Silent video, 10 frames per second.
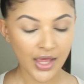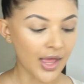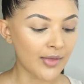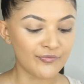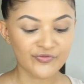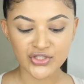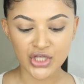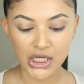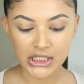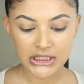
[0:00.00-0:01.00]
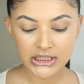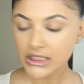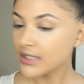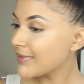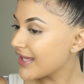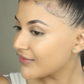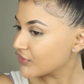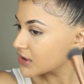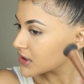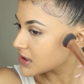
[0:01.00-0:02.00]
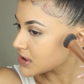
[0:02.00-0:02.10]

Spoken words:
emphasised in them areas.